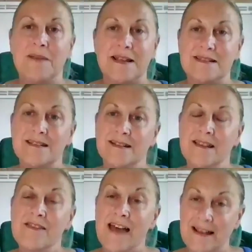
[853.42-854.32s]
of
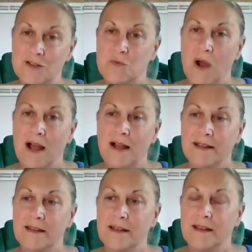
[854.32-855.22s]
medicine, that's
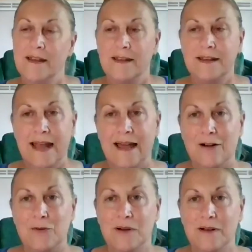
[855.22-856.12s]
why.
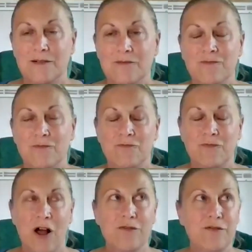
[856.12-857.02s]
Now,
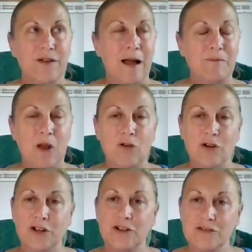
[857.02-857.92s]
I'm not
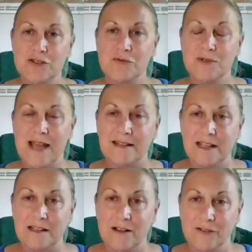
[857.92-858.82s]
going to go too
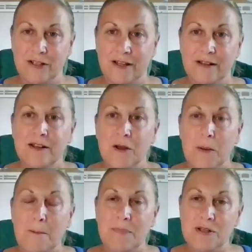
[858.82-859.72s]
technical on you,
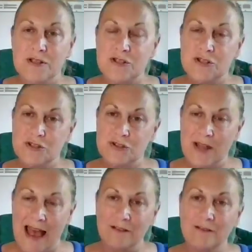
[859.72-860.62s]
but
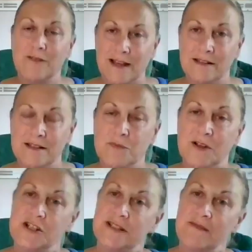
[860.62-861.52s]
Elvans,
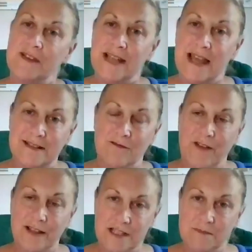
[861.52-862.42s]
which is in the
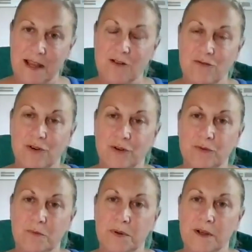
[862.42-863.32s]
dexamphetamine
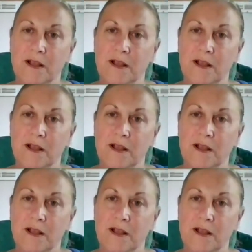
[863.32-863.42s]
group,